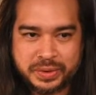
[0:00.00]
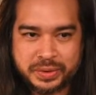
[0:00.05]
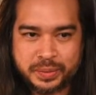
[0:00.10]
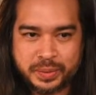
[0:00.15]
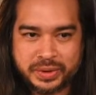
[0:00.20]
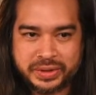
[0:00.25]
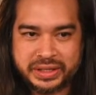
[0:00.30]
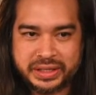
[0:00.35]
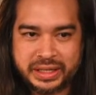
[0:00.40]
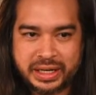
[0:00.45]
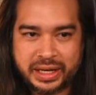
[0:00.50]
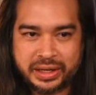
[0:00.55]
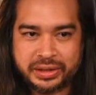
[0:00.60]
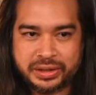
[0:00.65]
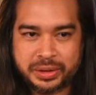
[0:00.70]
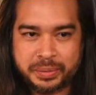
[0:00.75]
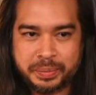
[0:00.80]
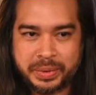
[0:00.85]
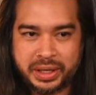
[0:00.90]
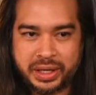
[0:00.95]
Was it like a
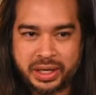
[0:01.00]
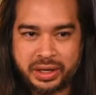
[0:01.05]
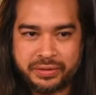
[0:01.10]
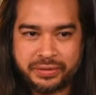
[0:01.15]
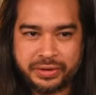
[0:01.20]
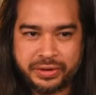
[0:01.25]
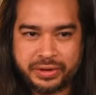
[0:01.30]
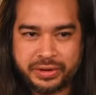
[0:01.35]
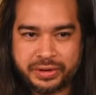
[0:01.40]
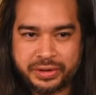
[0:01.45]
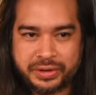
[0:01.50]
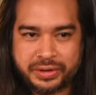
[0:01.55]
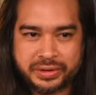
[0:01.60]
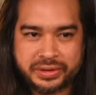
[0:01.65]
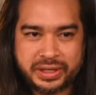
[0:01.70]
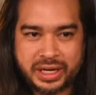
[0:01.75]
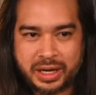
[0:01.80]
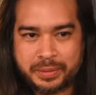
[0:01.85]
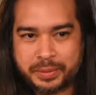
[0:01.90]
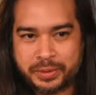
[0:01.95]
behavioral
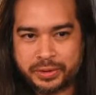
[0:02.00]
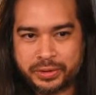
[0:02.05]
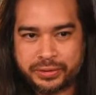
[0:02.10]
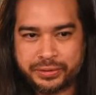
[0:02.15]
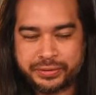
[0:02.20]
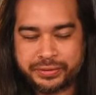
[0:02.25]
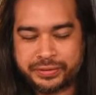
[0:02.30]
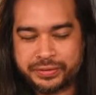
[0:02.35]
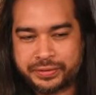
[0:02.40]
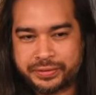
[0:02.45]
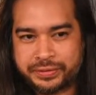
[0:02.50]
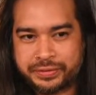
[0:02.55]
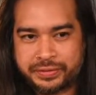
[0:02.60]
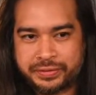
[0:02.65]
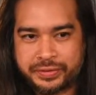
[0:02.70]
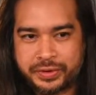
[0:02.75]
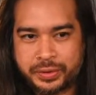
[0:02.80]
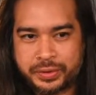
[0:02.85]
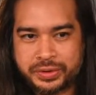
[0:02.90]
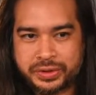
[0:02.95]
type of
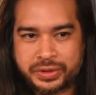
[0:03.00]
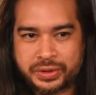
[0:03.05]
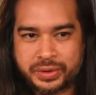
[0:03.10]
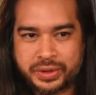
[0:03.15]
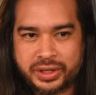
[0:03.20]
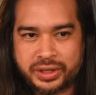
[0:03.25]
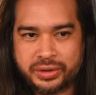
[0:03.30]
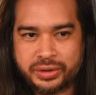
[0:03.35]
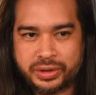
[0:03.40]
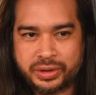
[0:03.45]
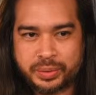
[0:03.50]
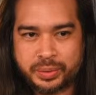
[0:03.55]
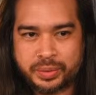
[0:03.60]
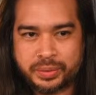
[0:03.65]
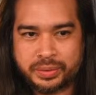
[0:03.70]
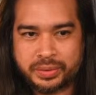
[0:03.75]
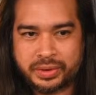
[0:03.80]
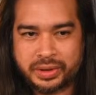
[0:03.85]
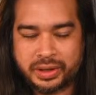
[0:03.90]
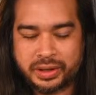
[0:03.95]
phone screen or
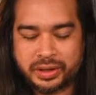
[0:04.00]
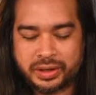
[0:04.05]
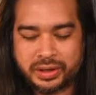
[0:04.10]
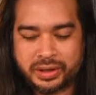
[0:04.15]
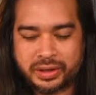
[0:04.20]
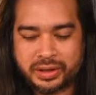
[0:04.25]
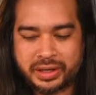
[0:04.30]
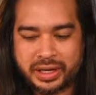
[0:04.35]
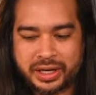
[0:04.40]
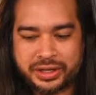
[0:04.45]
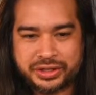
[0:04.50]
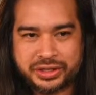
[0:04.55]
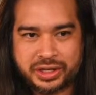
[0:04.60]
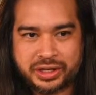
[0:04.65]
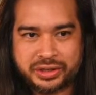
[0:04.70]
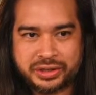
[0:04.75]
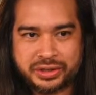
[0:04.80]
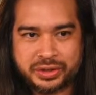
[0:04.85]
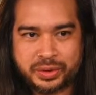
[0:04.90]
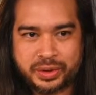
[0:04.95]
HR
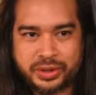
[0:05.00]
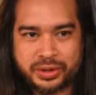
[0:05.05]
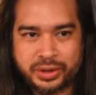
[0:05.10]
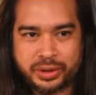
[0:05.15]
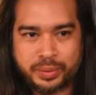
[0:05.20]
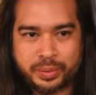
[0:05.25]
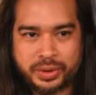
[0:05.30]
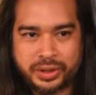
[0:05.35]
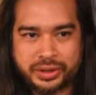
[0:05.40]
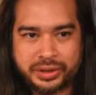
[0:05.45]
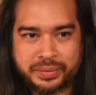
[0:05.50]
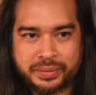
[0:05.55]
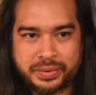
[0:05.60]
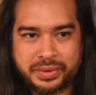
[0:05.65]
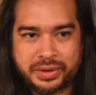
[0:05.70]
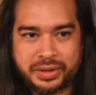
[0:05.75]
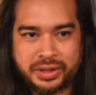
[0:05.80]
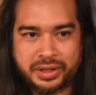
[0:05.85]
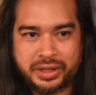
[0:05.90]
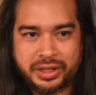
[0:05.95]
screen or what?
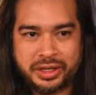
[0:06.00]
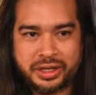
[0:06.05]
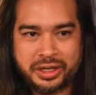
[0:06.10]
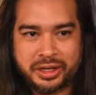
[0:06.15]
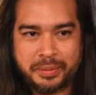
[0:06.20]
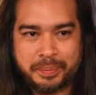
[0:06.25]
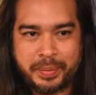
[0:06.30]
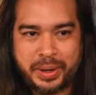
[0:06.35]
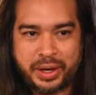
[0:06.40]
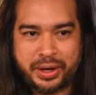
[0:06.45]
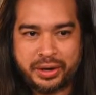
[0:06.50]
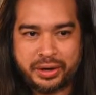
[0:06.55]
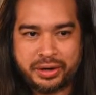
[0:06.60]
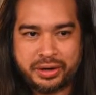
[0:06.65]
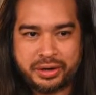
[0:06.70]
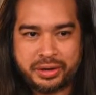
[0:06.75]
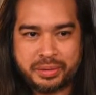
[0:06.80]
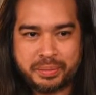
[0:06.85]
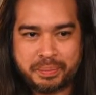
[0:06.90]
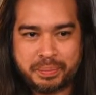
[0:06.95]

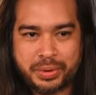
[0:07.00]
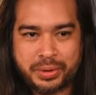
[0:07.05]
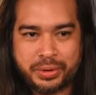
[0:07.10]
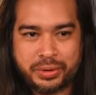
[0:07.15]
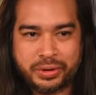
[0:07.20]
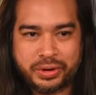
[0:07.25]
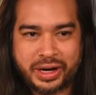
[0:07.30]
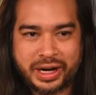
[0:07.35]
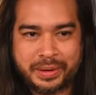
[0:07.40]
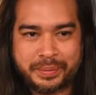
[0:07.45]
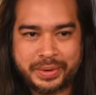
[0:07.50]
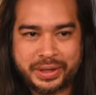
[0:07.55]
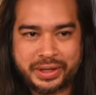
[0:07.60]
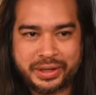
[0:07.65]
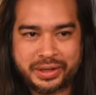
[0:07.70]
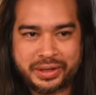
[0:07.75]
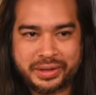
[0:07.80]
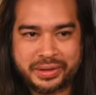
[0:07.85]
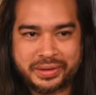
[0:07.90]
Pair programming.